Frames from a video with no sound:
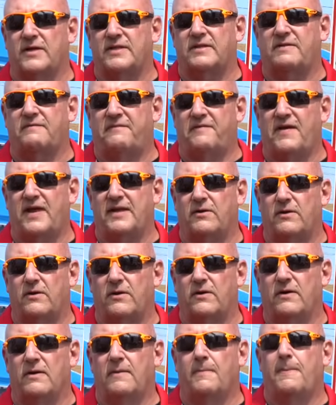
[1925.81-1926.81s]
at
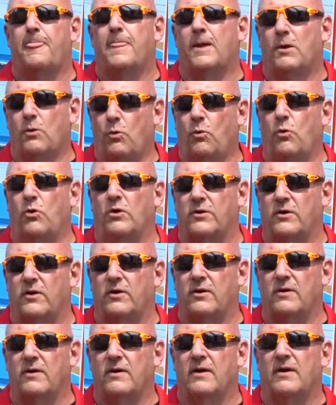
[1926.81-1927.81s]
Defender
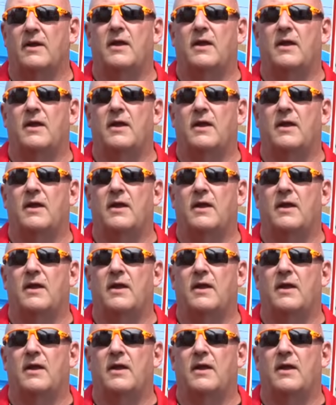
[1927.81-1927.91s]
order